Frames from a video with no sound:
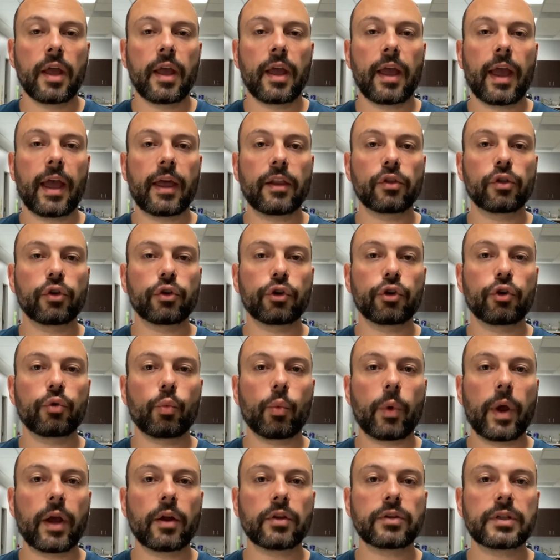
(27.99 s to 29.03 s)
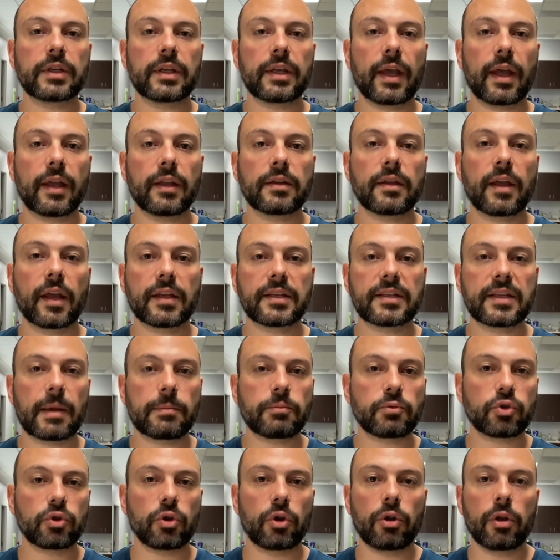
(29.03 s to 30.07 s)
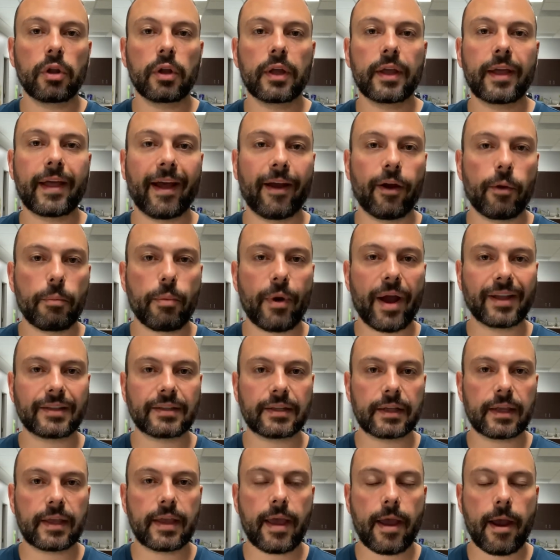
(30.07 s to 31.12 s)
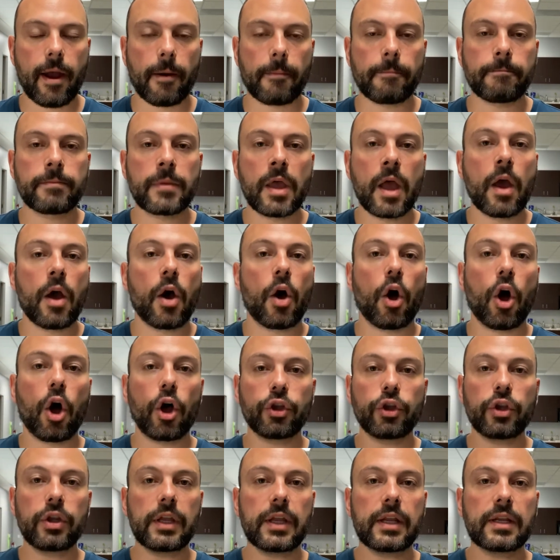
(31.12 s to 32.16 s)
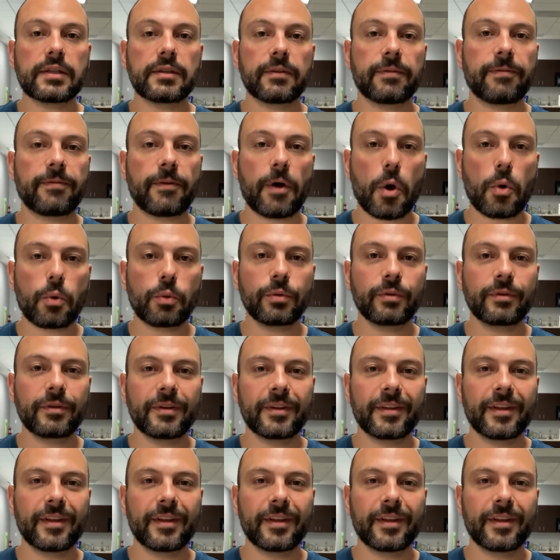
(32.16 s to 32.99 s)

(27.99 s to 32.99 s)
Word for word: and learn where to get exceptional chiropractic care. All you need is a phone.